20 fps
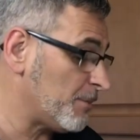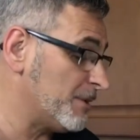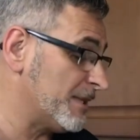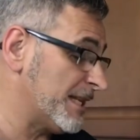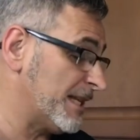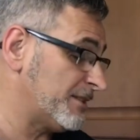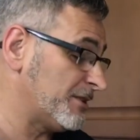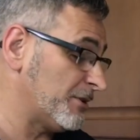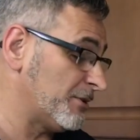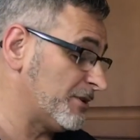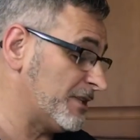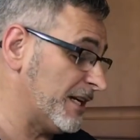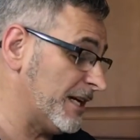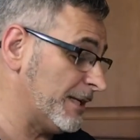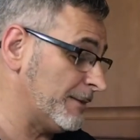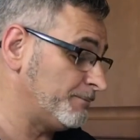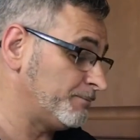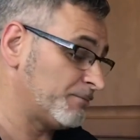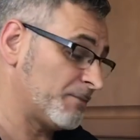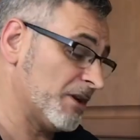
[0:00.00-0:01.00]
but that's
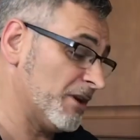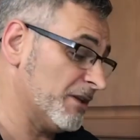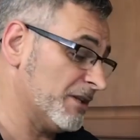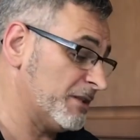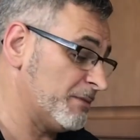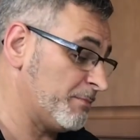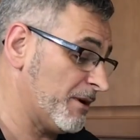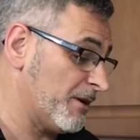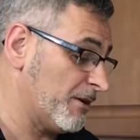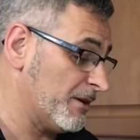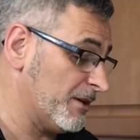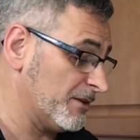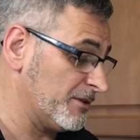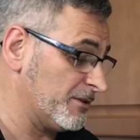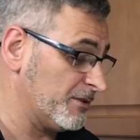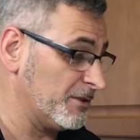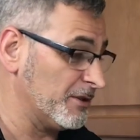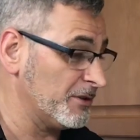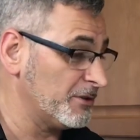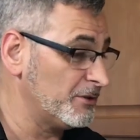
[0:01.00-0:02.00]
okay. Oh, that's
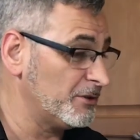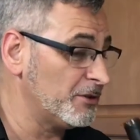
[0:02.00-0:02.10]
Paradox.